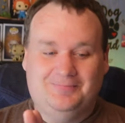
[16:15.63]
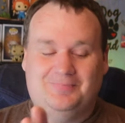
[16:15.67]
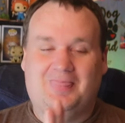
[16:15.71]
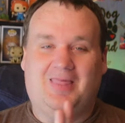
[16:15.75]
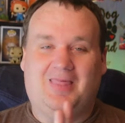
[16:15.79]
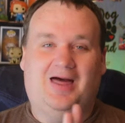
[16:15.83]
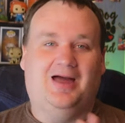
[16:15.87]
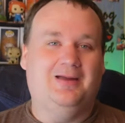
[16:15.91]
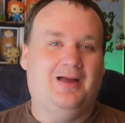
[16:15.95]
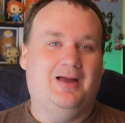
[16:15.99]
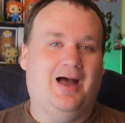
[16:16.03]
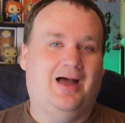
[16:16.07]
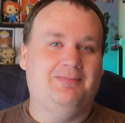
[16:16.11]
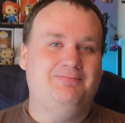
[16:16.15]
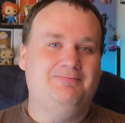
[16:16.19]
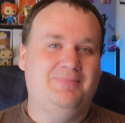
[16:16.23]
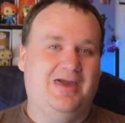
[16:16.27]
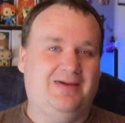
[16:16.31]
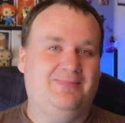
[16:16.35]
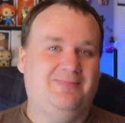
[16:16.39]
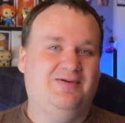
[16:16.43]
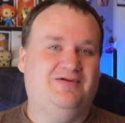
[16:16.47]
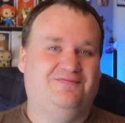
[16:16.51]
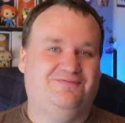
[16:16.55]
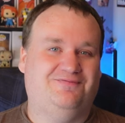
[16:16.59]
I, I
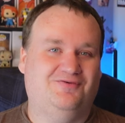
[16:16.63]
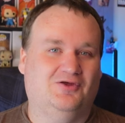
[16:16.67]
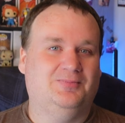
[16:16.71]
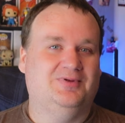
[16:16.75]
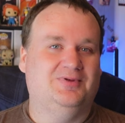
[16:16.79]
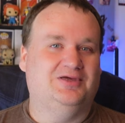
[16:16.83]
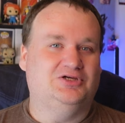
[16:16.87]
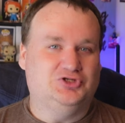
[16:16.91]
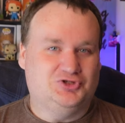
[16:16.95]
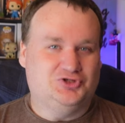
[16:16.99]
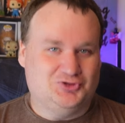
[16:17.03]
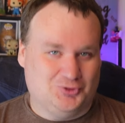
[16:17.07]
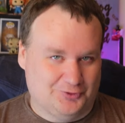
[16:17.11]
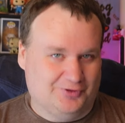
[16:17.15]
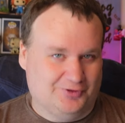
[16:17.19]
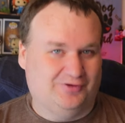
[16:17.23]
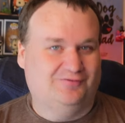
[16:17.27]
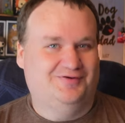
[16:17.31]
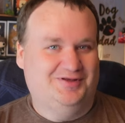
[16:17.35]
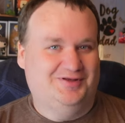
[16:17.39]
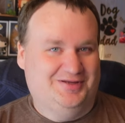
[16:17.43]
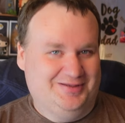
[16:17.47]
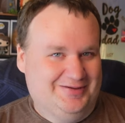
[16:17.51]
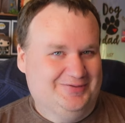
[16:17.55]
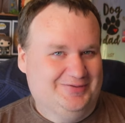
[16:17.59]
may be filming shorter
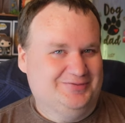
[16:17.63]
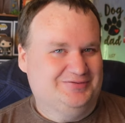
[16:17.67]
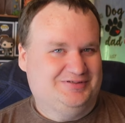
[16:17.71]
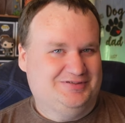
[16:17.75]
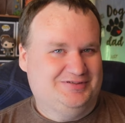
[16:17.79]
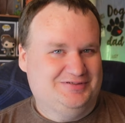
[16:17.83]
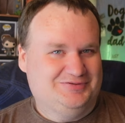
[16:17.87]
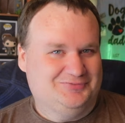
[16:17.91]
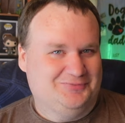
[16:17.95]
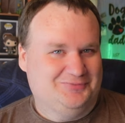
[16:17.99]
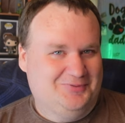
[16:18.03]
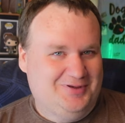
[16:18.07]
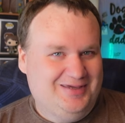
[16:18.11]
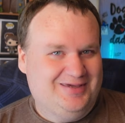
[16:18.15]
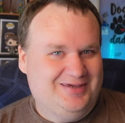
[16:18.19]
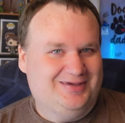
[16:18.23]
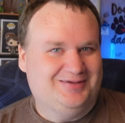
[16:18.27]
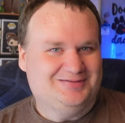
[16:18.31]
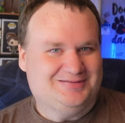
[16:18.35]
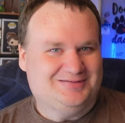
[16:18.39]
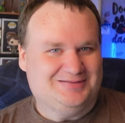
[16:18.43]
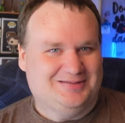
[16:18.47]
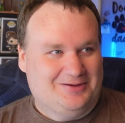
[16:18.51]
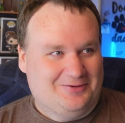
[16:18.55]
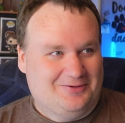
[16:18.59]
videos this week,
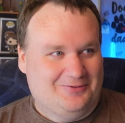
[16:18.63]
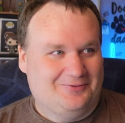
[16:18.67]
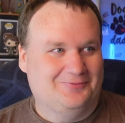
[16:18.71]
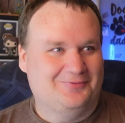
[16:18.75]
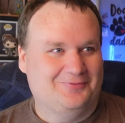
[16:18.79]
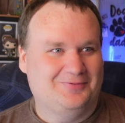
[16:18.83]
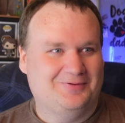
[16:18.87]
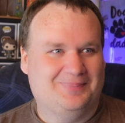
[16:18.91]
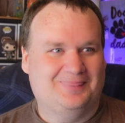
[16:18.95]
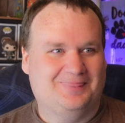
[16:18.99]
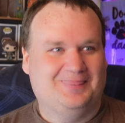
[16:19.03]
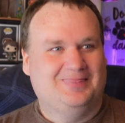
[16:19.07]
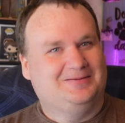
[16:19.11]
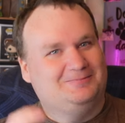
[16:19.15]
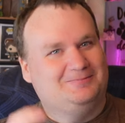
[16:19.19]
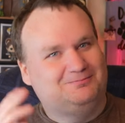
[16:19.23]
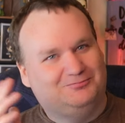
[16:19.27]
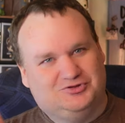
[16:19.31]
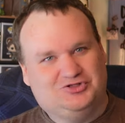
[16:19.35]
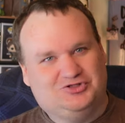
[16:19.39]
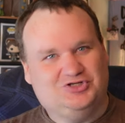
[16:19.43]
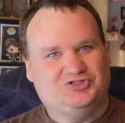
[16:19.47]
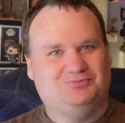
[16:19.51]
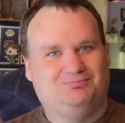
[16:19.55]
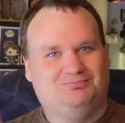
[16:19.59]
so
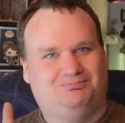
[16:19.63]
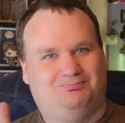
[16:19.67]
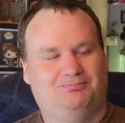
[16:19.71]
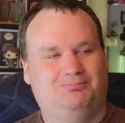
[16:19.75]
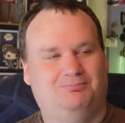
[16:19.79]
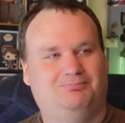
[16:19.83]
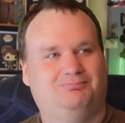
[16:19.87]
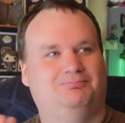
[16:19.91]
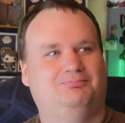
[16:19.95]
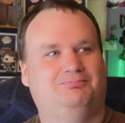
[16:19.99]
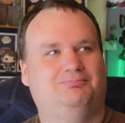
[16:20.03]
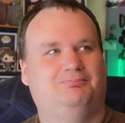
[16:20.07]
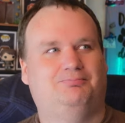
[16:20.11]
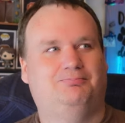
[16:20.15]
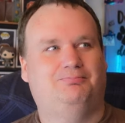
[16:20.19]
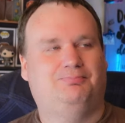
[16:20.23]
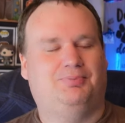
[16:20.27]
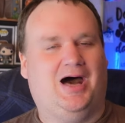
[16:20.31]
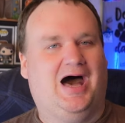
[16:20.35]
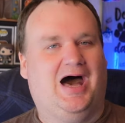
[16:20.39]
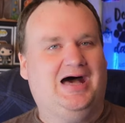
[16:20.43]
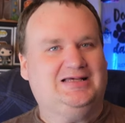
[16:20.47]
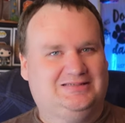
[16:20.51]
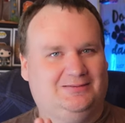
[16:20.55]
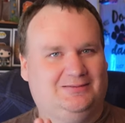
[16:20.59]
just
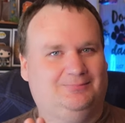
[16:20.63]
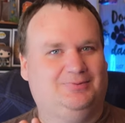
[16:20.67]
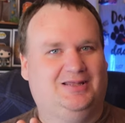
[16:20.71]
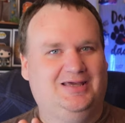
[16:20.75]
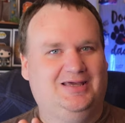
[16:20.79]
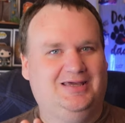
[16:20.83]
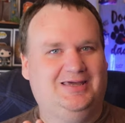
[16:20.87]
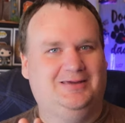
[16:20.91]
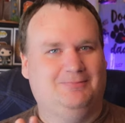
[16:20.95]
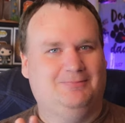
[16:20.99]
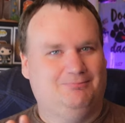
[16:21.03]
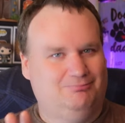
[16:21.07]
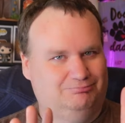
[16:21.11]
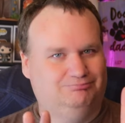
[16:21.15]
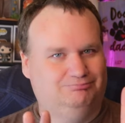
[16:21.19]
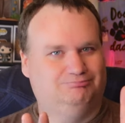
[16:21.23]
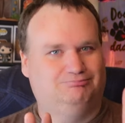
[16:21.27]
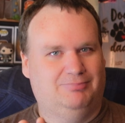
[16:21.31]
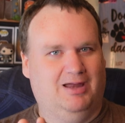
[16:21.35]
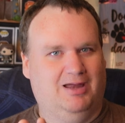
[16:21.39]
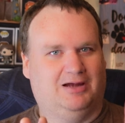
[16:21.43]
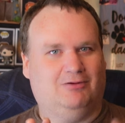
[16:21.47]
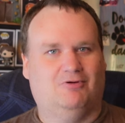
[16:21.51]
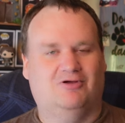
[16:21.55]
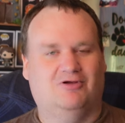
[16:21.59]
possibly
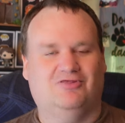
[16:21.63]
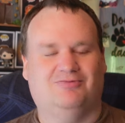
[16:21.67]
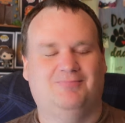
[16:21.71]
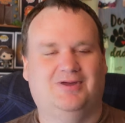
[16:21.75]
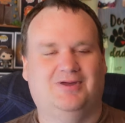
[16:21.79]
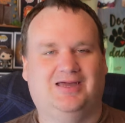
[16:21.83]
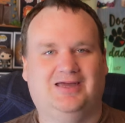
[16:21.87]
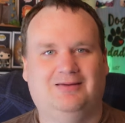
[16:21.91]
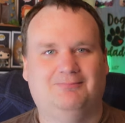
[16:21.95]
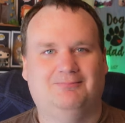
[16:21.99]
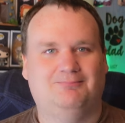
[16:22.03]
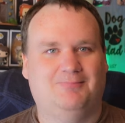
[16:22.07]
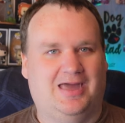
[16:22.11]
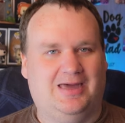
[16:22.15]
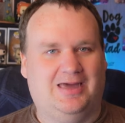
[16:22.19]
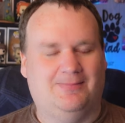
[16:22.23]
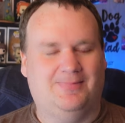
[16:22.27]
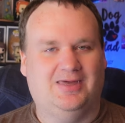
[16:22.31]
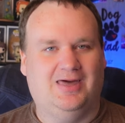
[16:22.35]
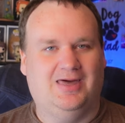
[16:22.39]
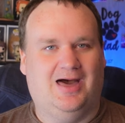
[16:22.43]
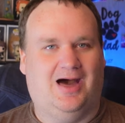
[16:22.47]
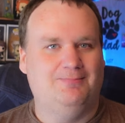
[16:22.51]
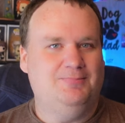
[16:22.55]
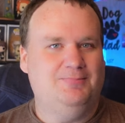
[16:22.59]
bear with me.
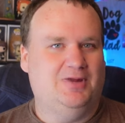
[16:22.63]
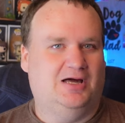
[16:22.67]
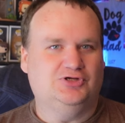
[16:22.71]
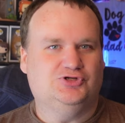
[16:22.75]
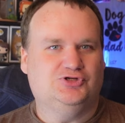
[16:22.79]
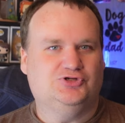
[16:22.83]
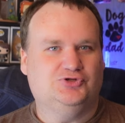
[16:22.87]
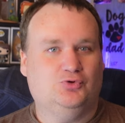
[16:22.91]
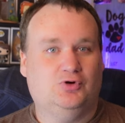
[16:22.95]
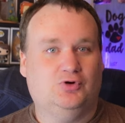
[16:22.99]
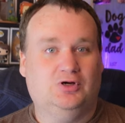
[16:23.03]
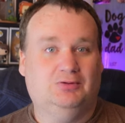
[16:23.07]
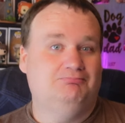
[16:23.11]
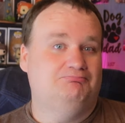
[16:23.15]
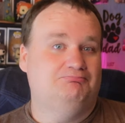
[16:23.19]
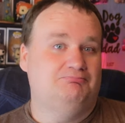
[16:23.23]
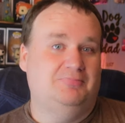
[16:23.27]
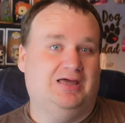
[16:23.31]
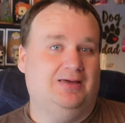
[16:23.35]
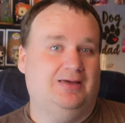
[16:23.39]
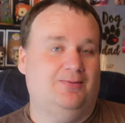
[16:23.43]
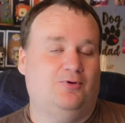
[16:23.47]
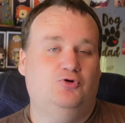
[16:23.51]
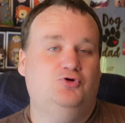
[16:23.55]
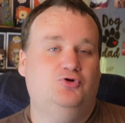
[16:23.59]
Maybe I'm not sure.
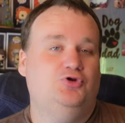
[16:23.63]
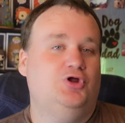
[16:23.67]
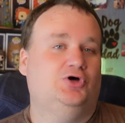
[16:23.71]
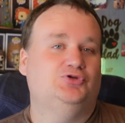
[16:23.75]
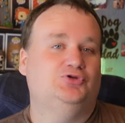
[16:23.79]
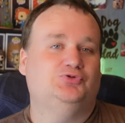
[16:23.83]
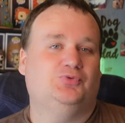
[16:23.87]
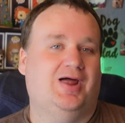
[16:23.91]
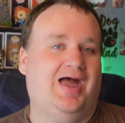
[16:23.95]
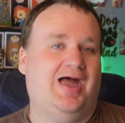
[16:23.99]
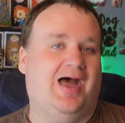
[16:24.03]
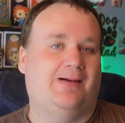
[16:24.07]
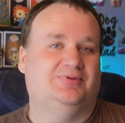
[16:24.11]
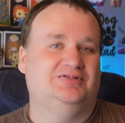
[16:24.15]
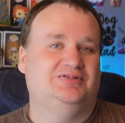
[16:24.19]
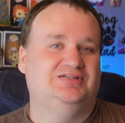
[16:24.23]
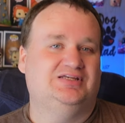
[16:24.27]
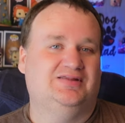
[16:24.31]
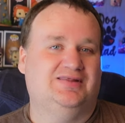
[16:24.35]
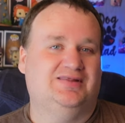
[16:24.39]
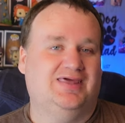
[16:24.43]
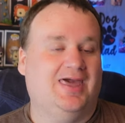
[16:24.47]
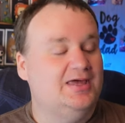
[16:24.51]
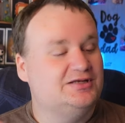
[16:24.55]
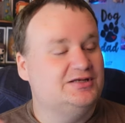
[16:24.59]
May, who knows what happens
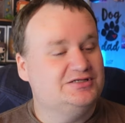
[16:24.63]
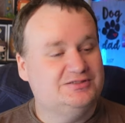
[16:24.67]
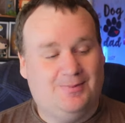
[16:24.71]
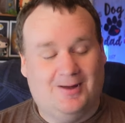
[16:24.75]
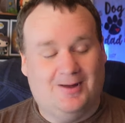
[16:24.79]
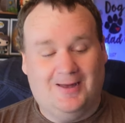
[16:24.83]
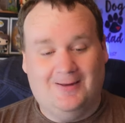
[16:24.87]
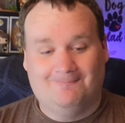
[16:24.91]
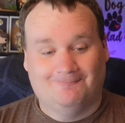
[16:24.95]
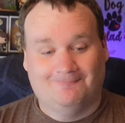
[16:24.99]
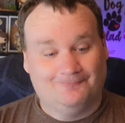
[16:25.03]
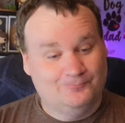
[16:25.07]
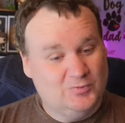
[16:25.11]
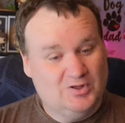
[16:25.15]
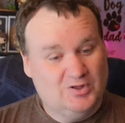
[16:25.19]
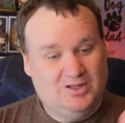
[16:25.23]
in the end? But